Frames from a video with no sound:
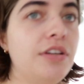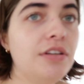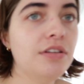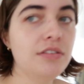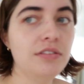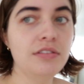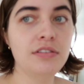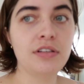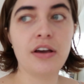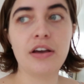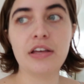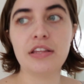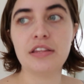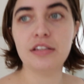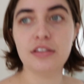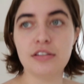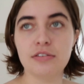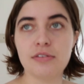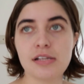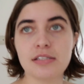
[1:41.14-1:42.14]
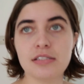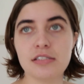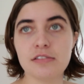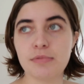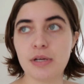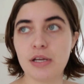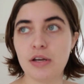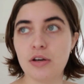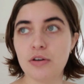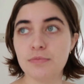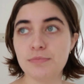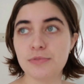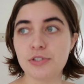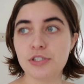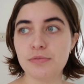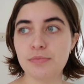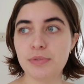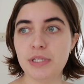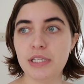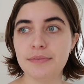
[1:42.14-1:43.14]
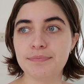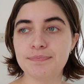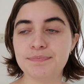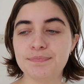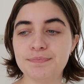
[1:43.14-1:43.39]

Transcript: now I think the rest of my home should be.